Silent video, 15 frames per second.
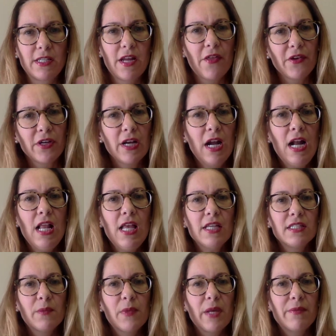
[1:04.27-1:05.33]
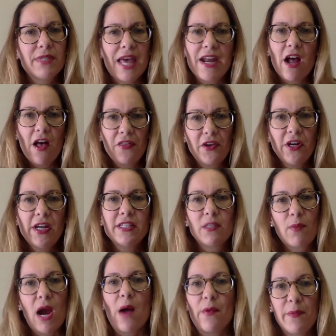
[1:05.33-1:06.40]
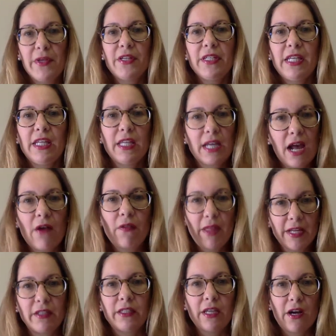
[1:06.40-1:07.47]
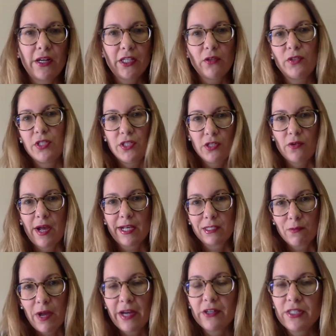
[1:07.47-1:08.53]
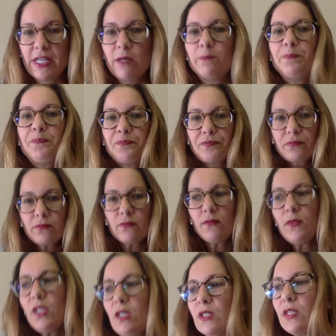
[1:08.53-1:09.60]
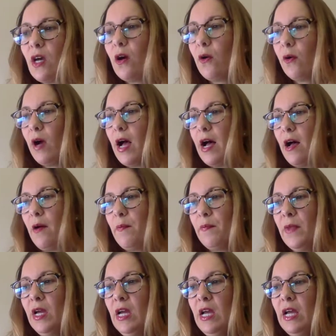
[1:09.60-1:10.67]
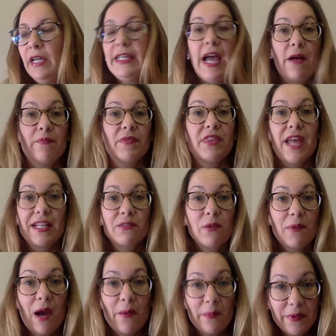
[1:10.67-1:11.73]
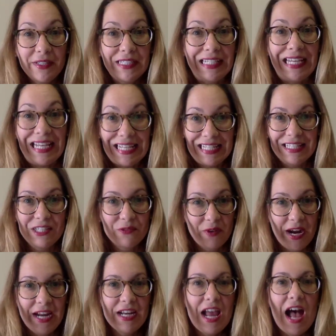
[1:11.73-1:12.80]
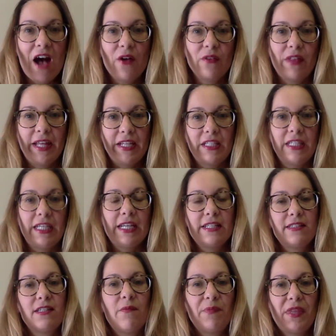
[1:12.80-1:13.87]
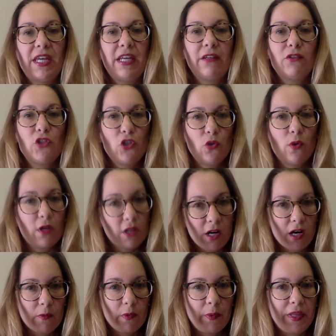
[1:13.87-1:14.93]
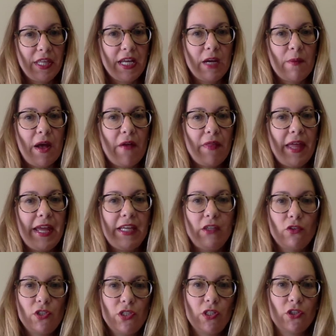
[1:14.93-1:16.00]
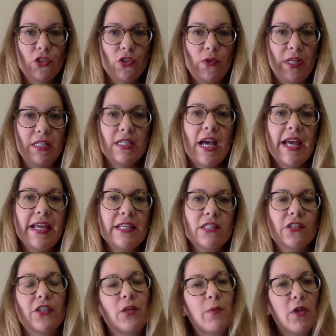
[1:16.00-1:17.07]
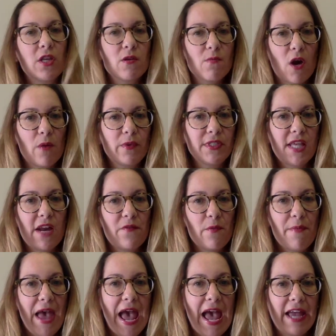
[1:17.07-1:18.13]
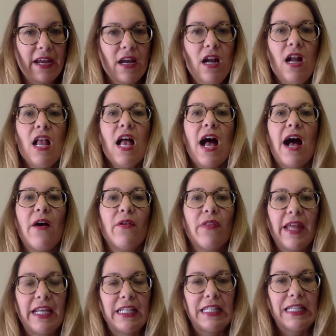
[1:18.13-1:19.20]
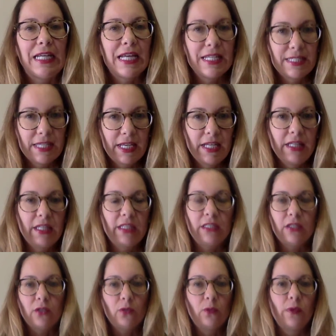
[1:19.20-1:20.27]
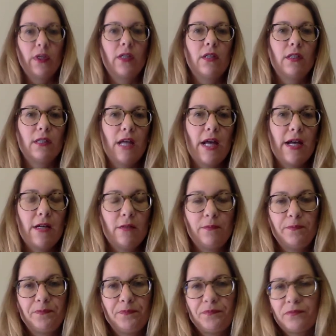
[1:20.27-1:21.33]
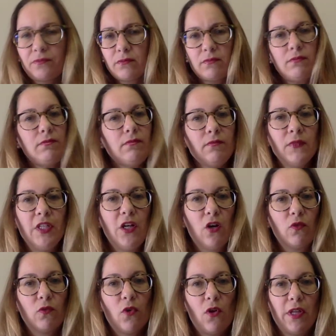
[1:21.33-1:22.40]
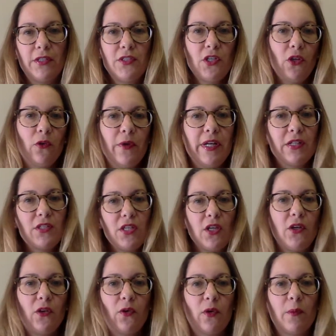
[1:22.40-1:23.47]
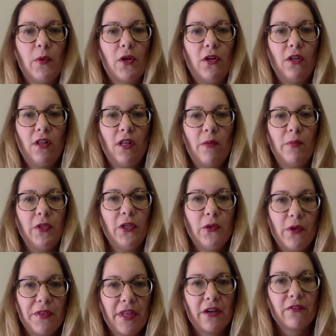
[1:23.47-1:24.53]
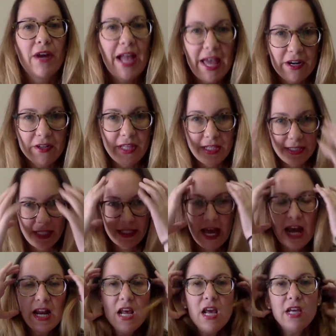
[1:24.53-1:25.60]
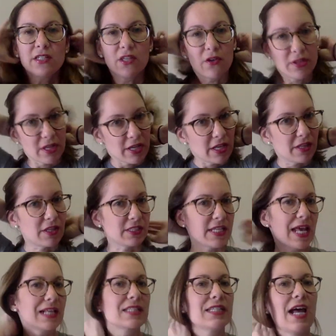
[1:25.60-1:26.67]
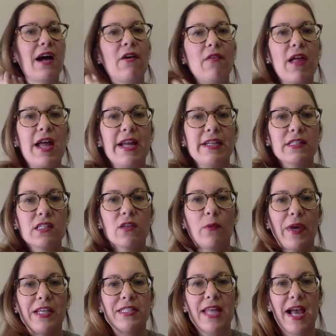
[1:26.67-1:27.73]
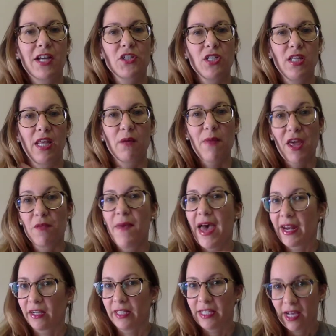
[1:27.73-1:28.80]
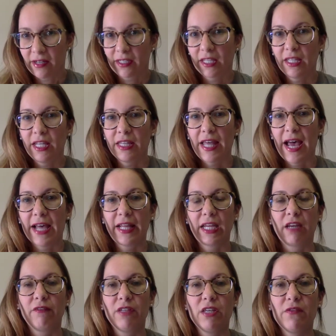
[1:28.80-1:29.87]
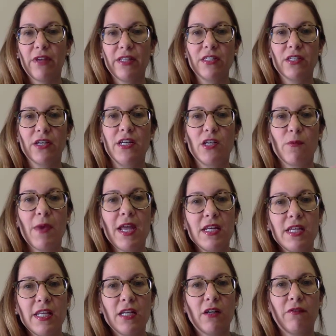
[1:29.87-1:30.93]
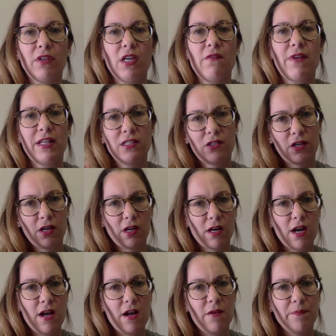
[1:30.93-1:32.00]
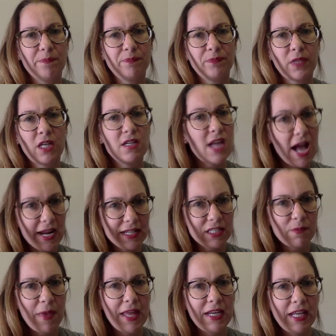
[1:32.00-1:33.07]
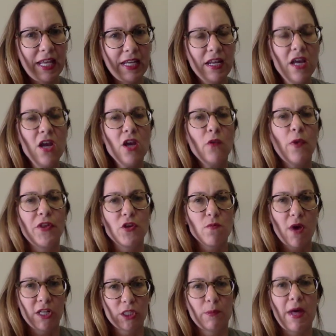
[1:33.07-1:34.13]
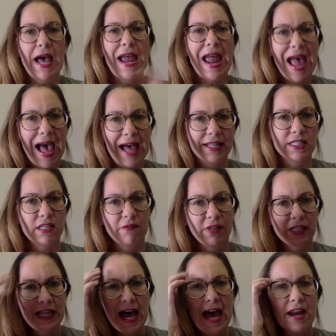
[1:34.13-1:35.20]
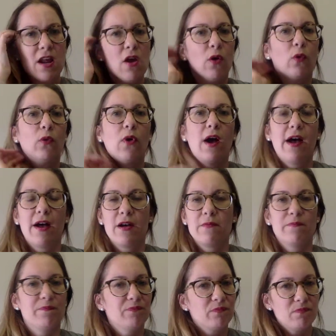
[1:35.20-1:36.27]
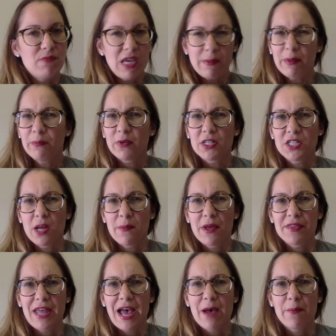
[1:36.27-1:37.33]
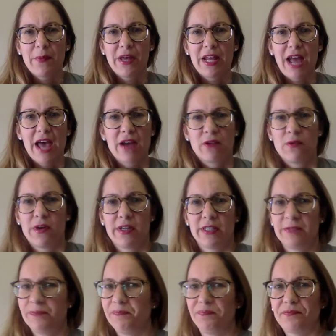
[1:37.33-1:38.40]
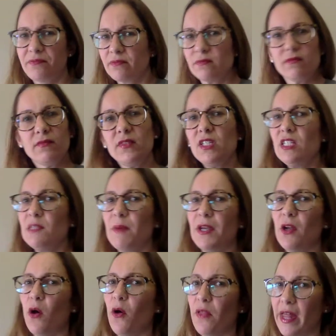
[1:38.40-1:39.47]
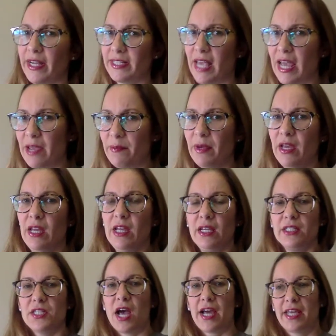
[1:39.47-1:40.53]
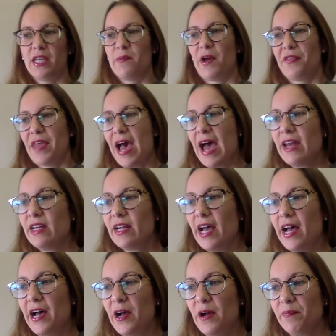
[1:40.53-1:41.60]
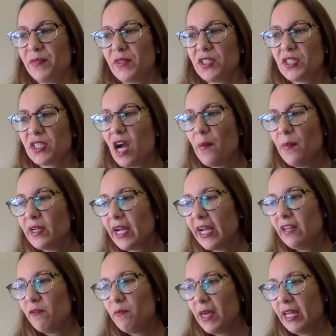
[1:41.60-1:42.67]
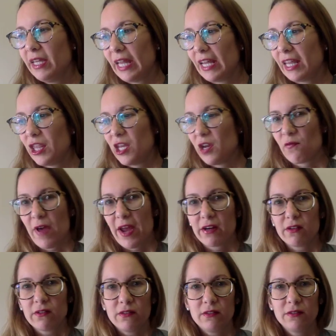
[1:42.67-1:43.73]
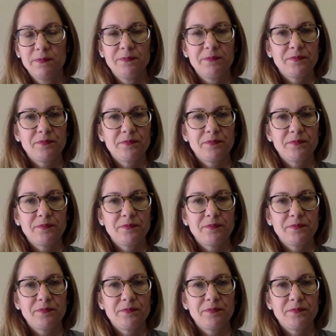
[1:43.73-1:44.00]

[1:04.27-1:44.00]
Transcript: another sometimes that other is a probability like how likely are you to do x y or z so um, yeah that's what probability is right how likely is something to occur when we think about like you're shooting dice or you're pulling marbles out of a bag how likely is it that you will um, you know, roll a two and a two or pull a blue and then a red or things like that. So the, the text outlines the ways to actually like mathematically calculate that, like if the events are independent or if the events are um, not independent, whether you multiply, add, stuff like that. Um, maybe brush up on that, but I don't want to spend a whole lot of time talking about that. Um, just a couple kind of big like theoretical